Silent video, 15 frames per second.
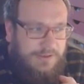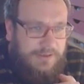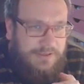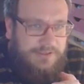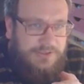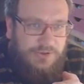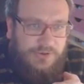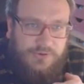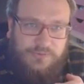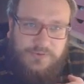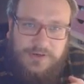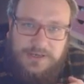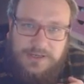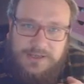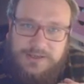it's not
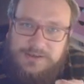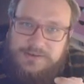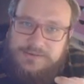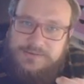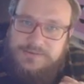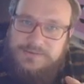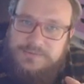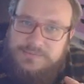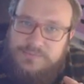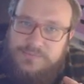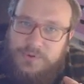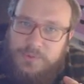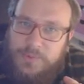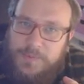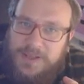really
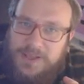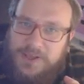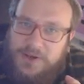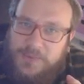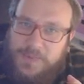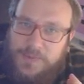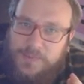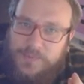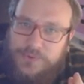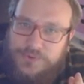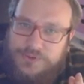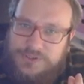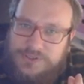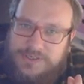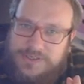probably going to be
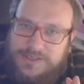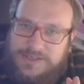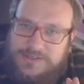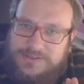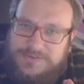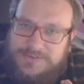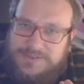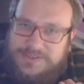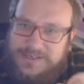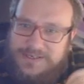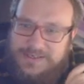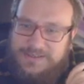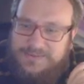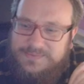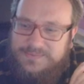important at the end of the
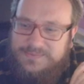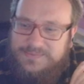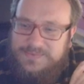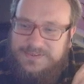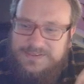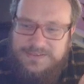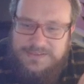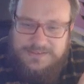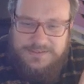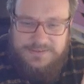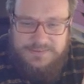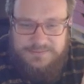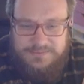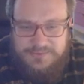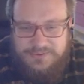day, is it?
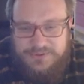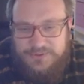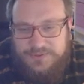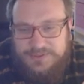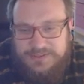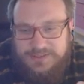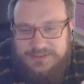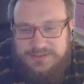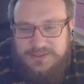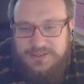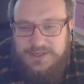Or is it?